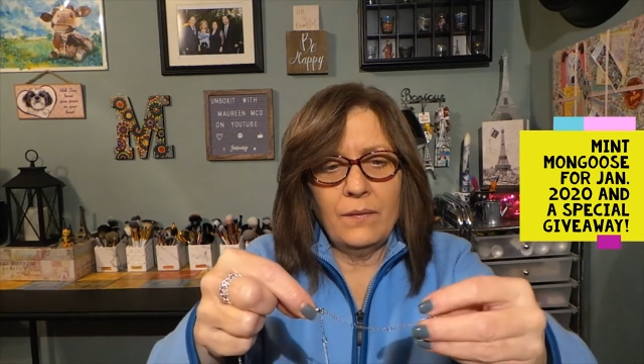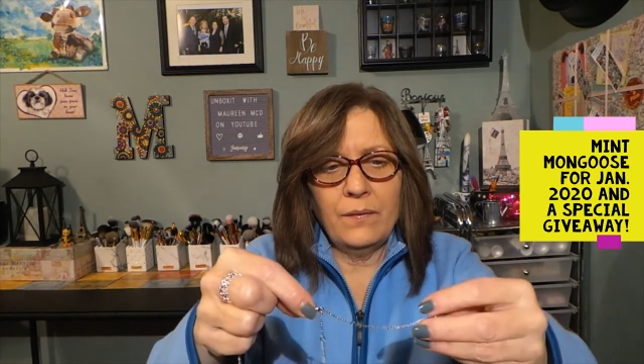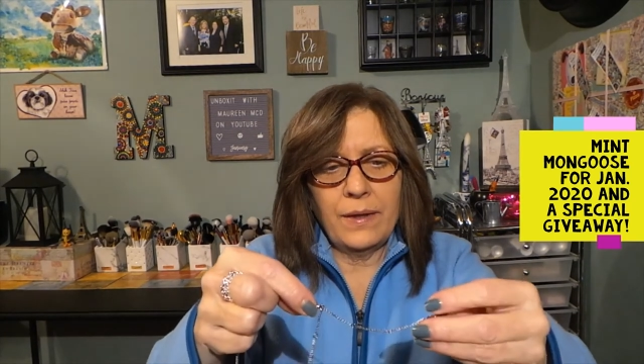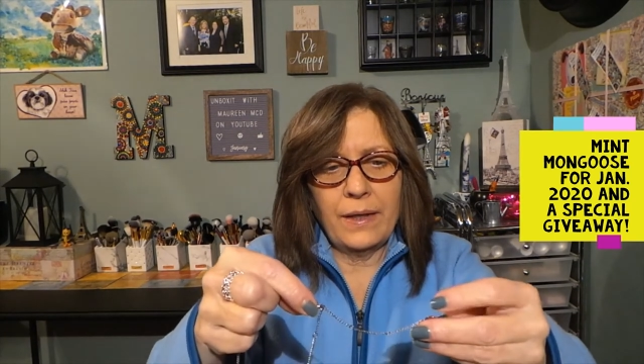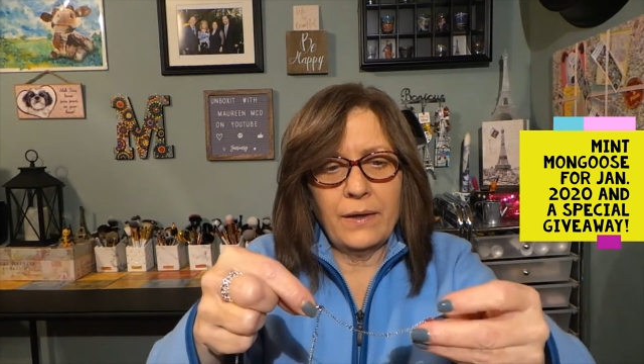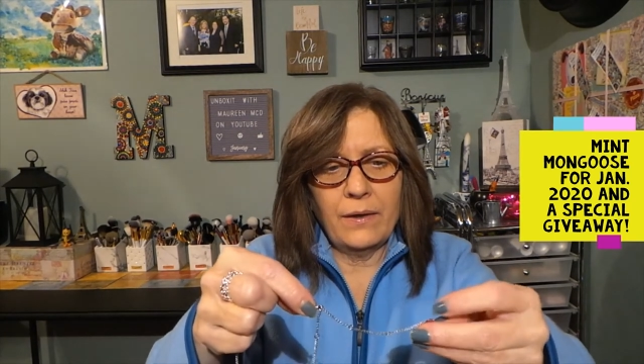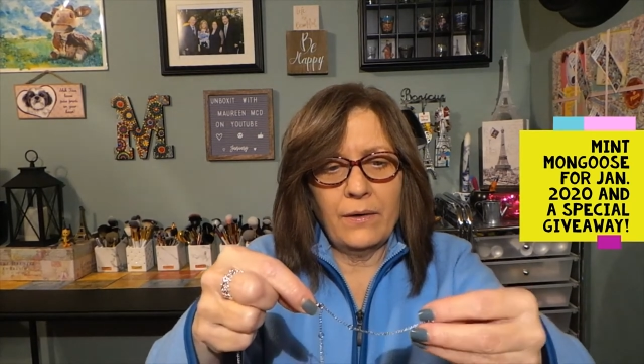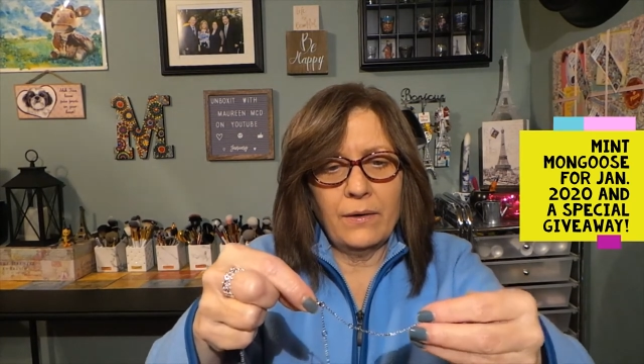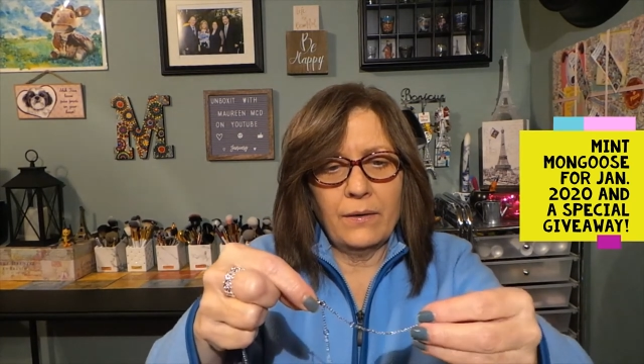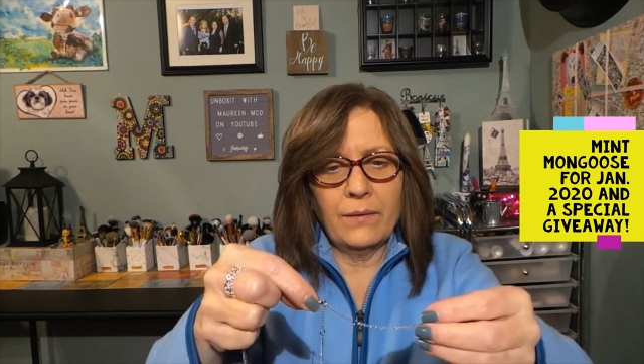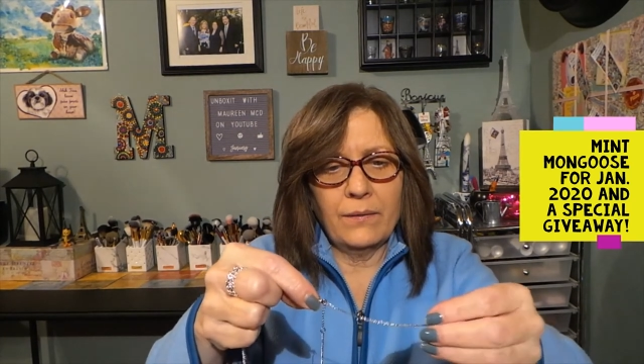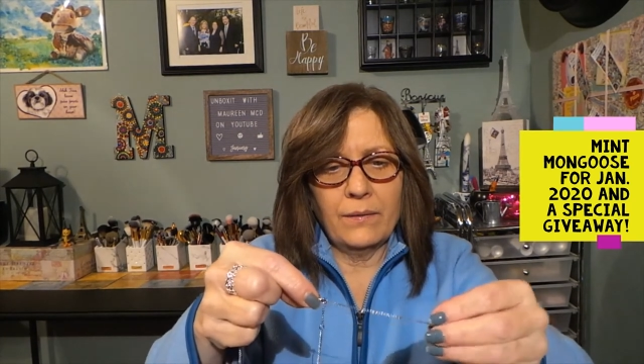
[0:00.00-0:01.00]

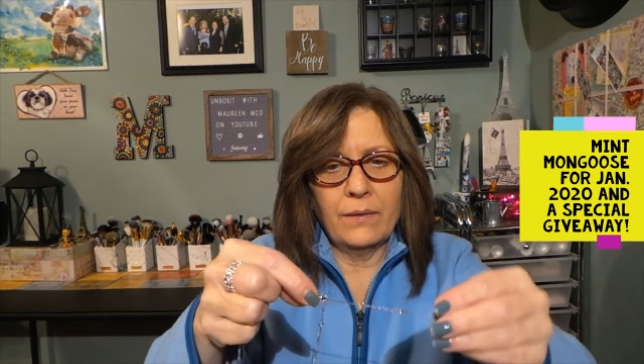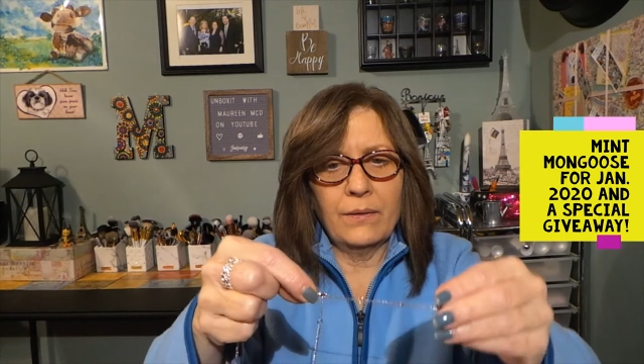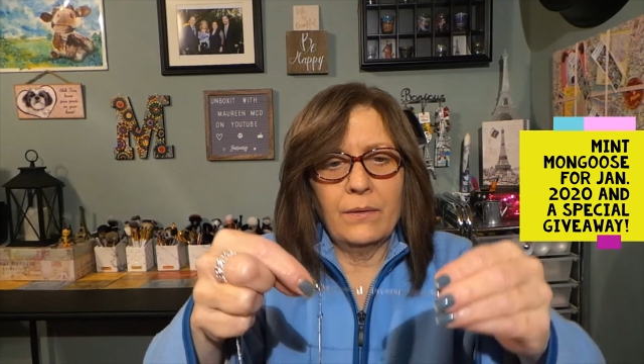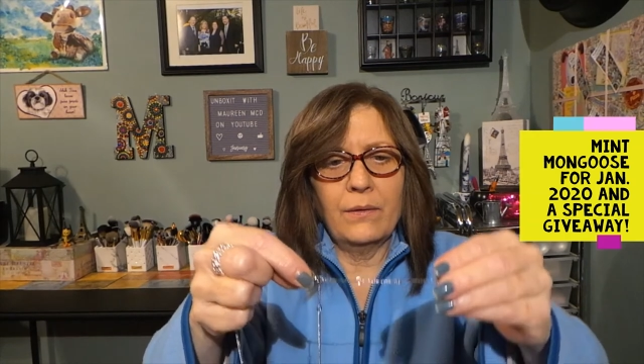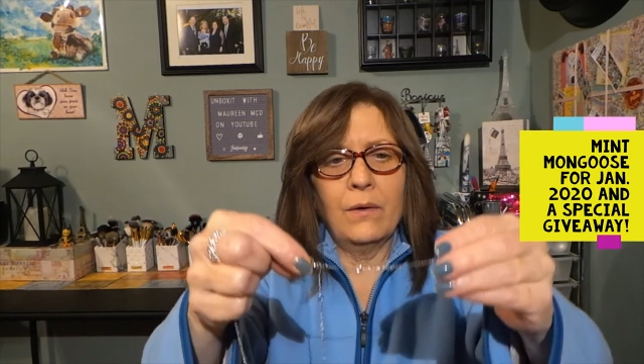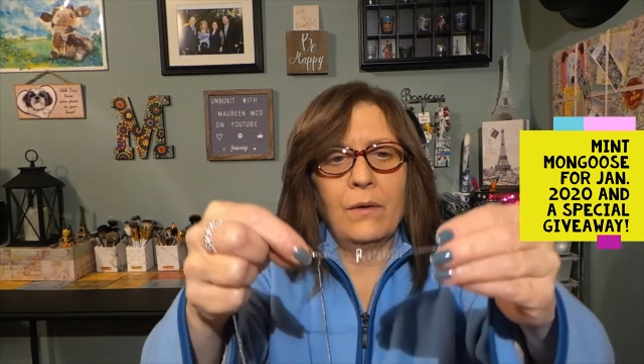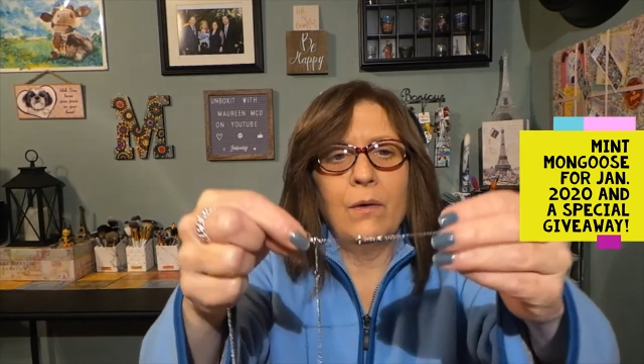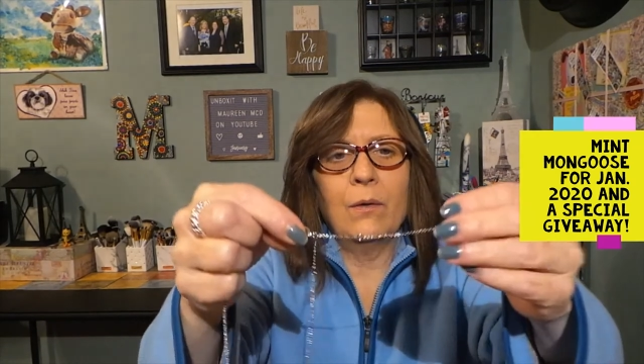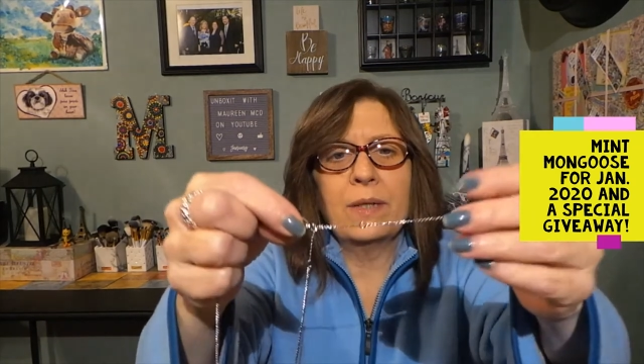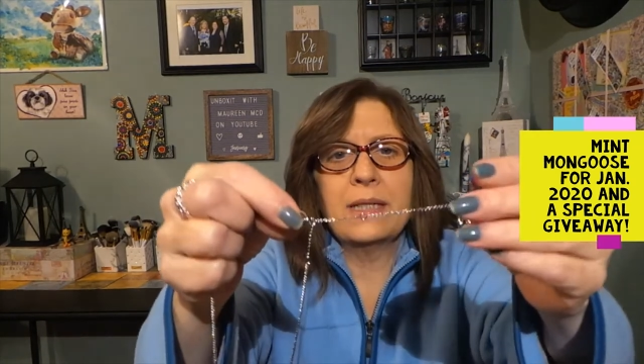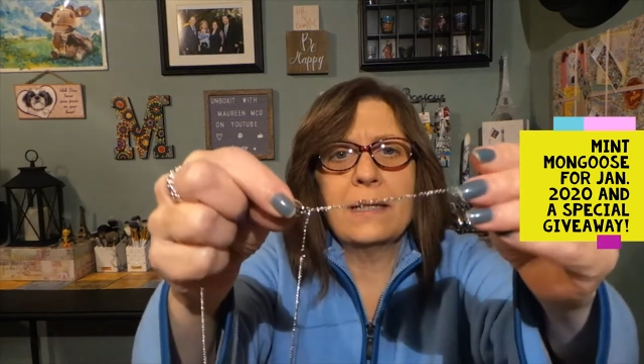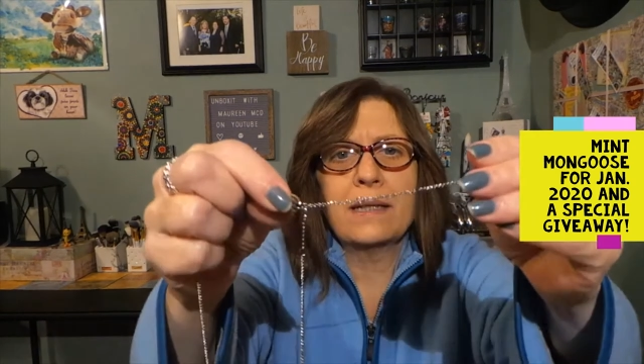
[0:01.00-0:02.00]
there are
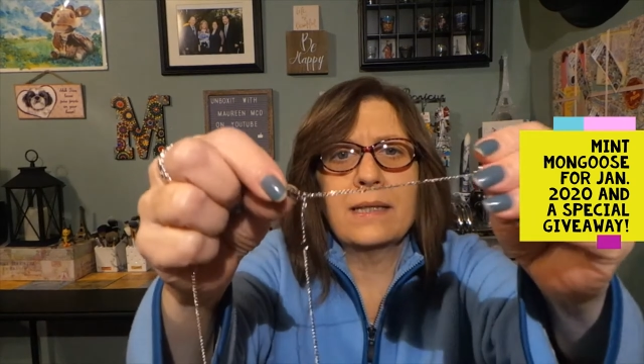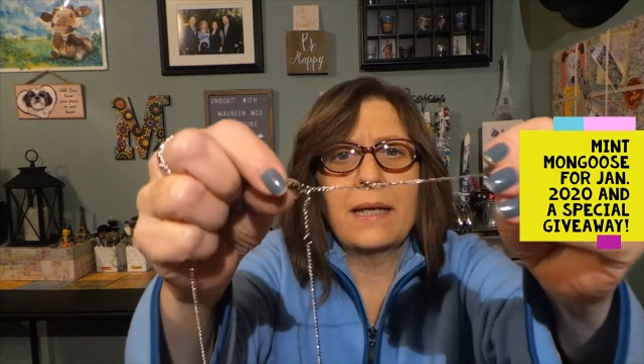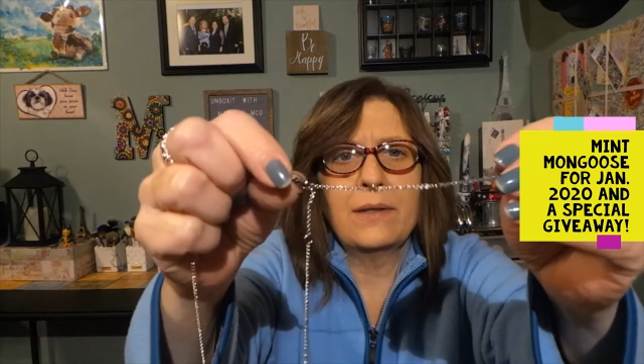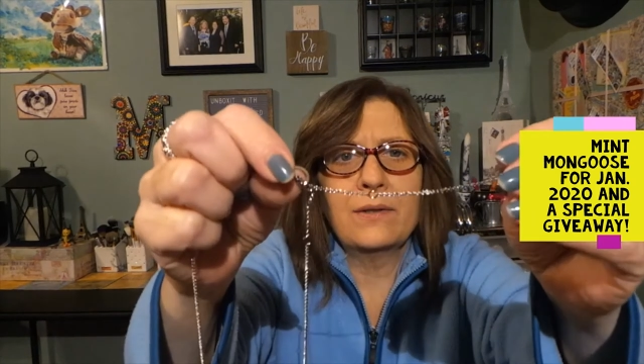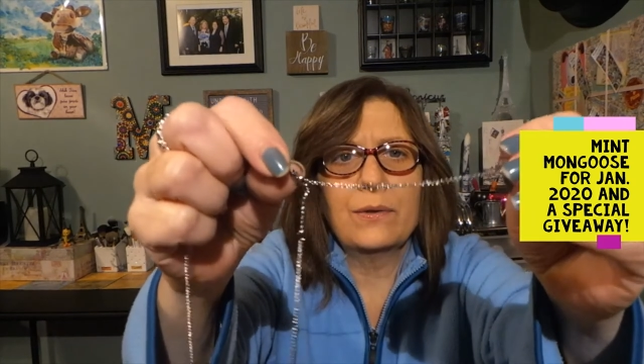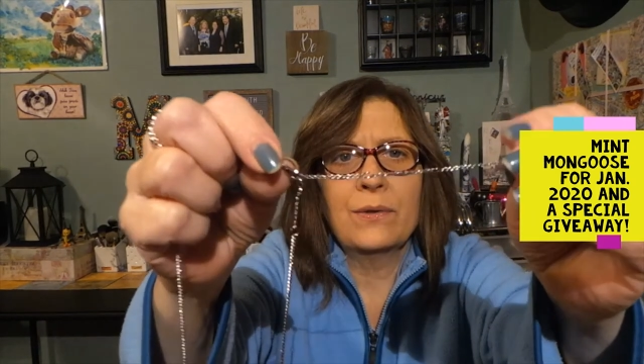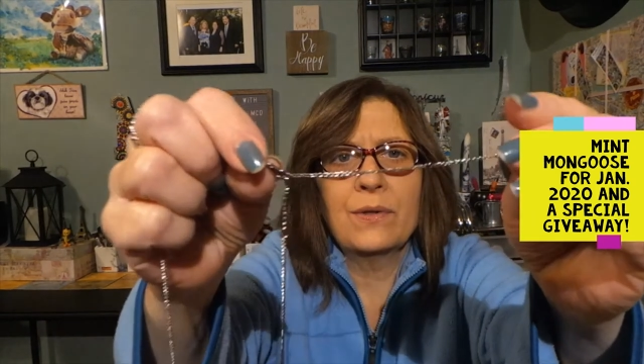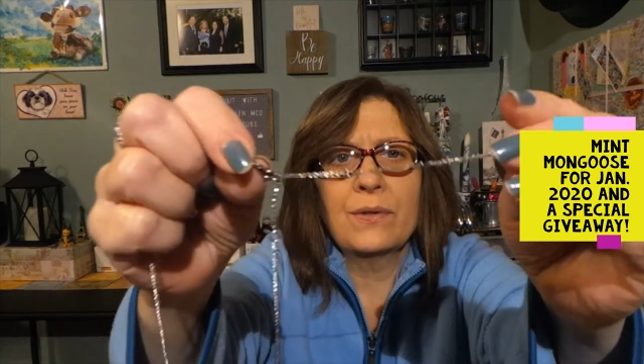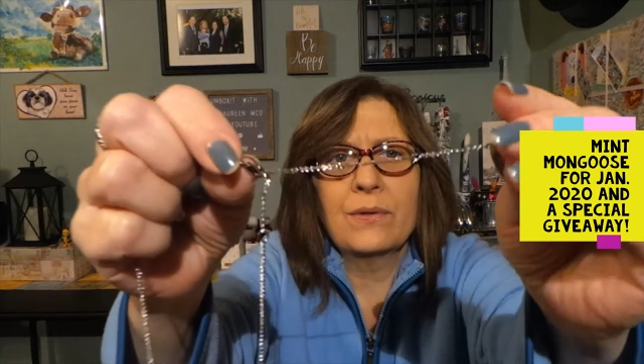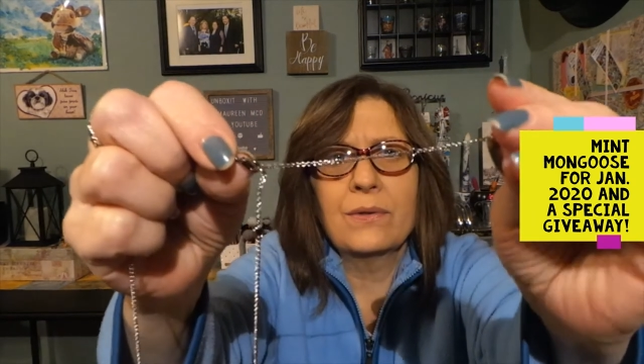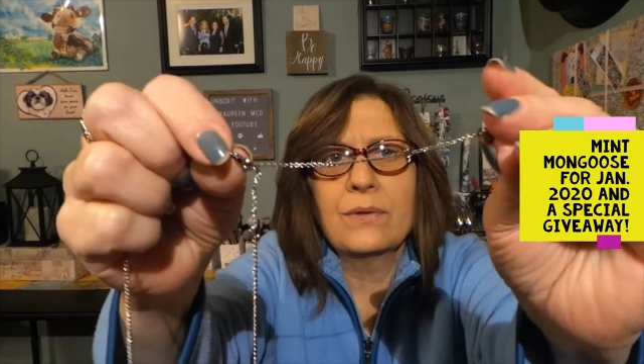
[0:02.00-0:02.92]
always extenders.